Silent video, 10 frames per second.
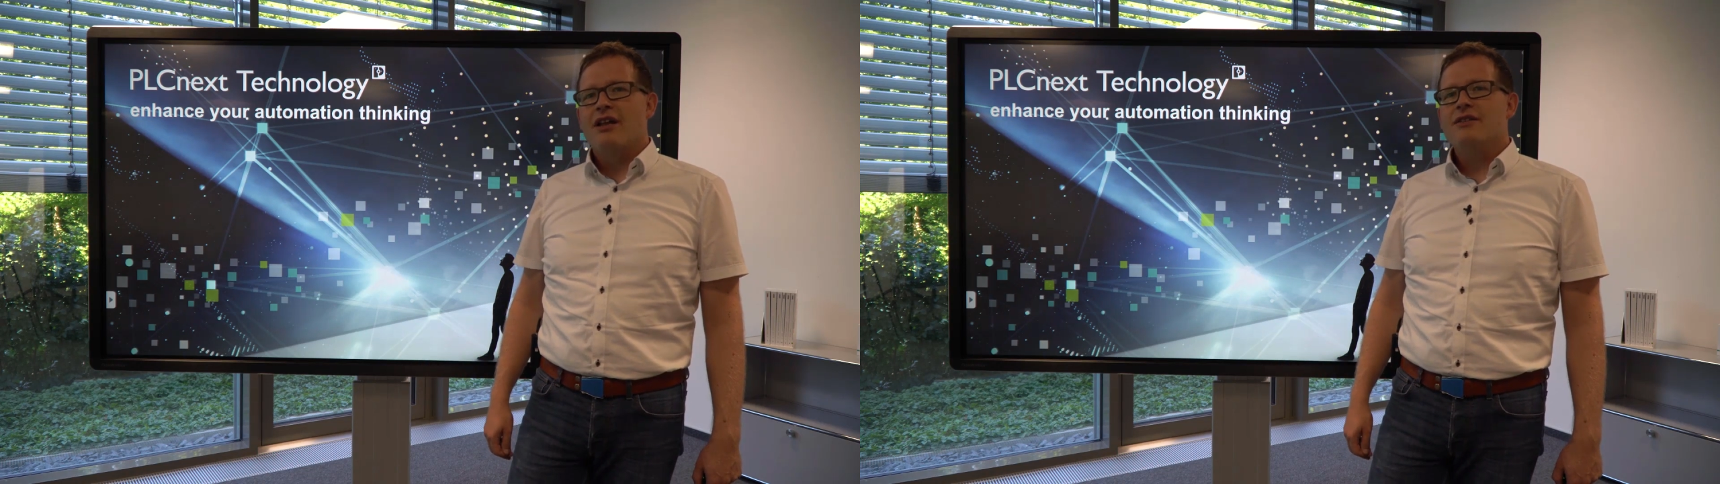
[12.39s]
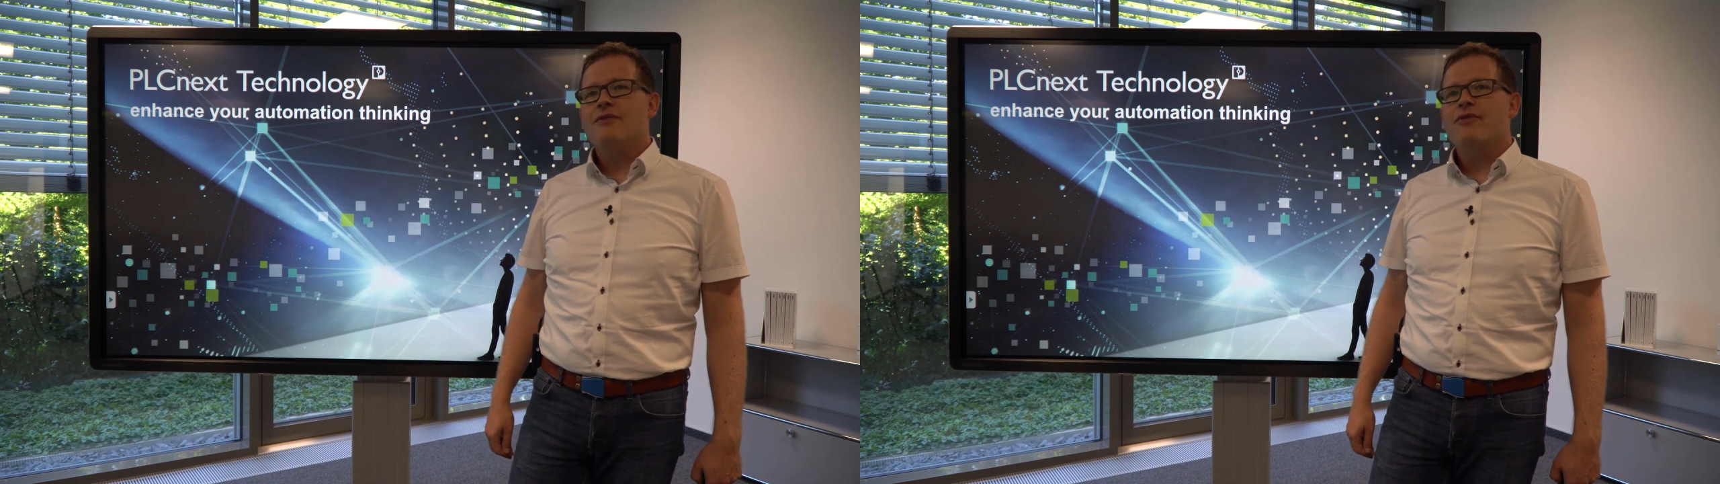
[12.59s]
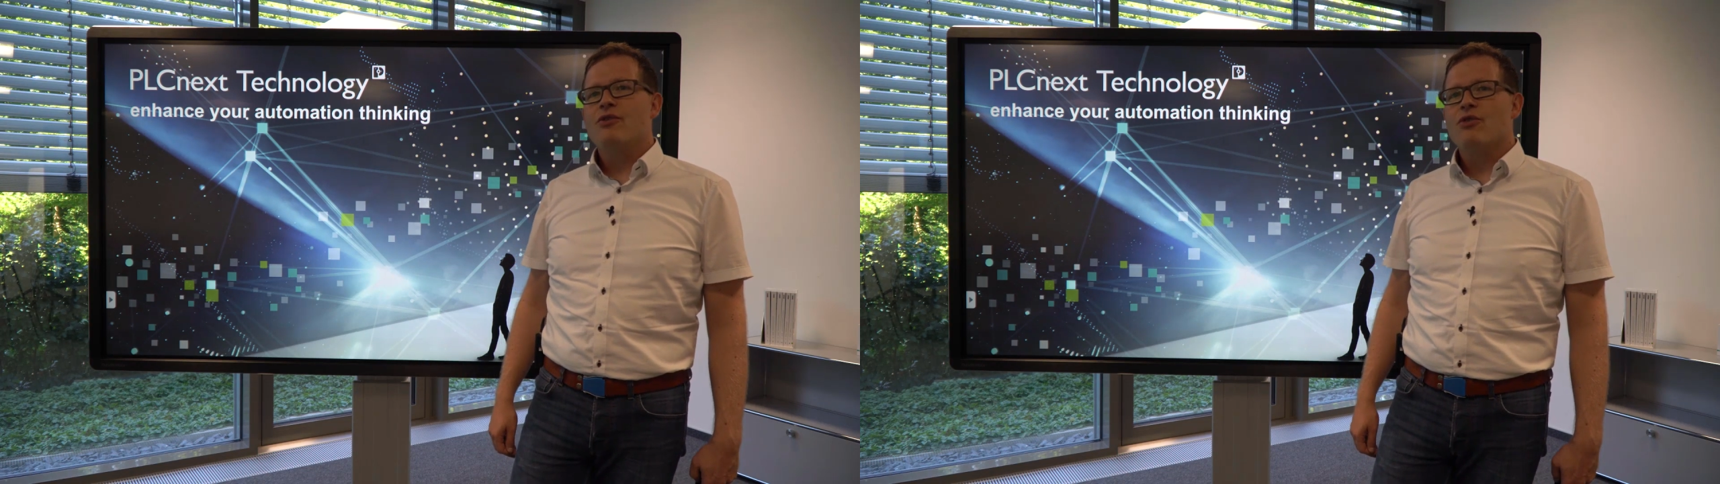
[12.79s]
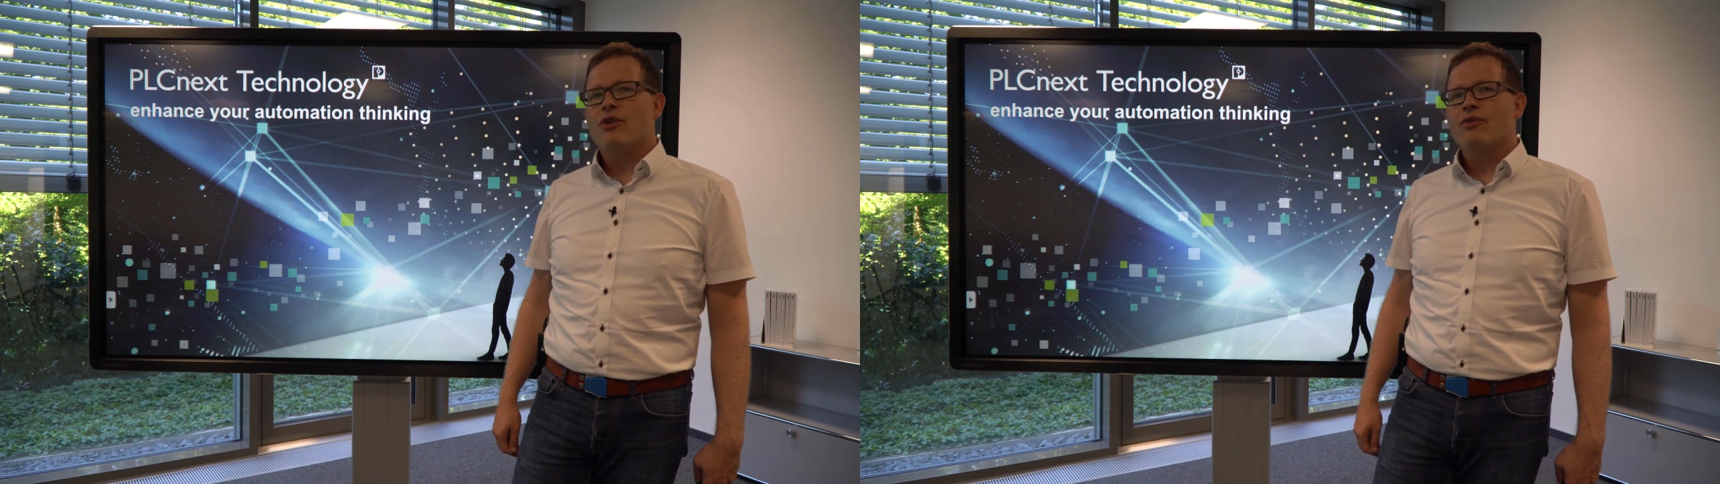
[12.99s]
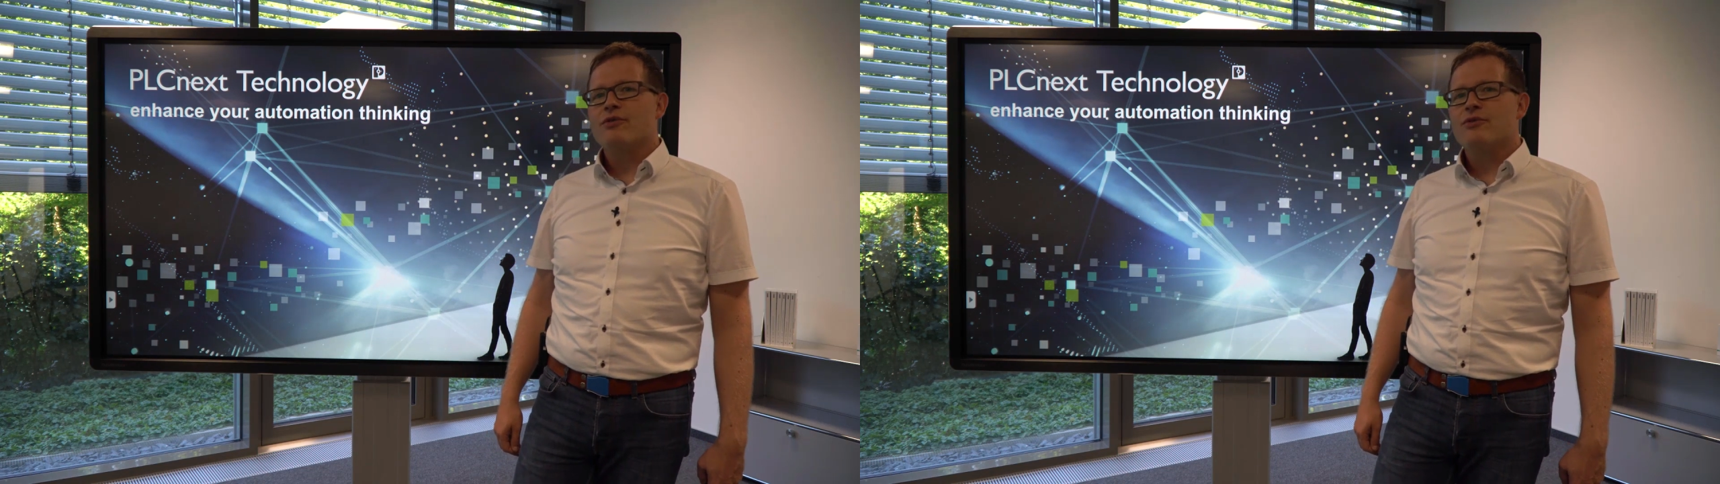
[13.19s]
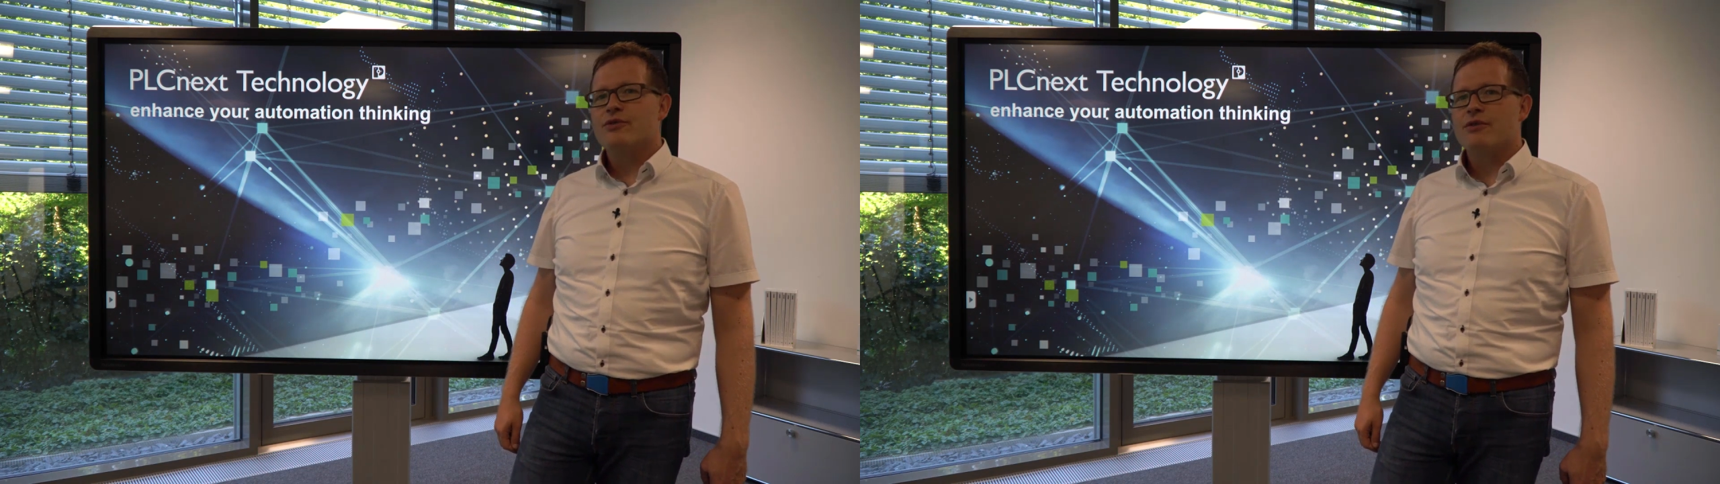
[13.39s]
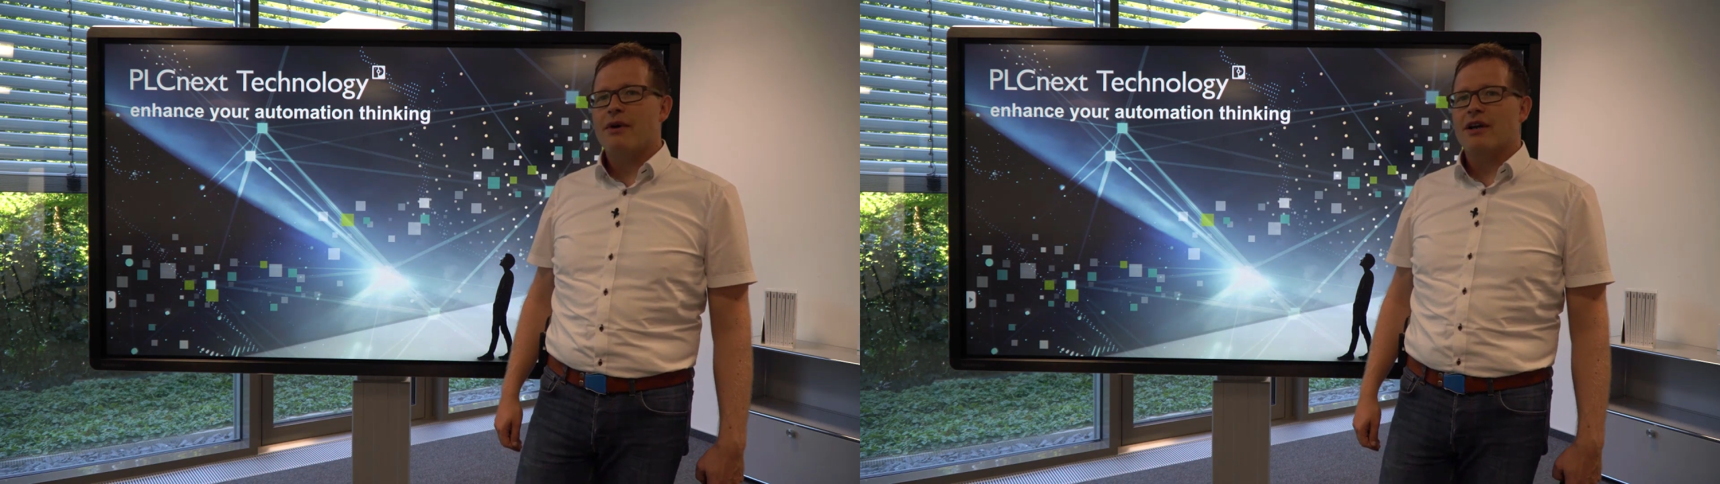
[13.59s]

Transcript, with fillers: let's have a look on the system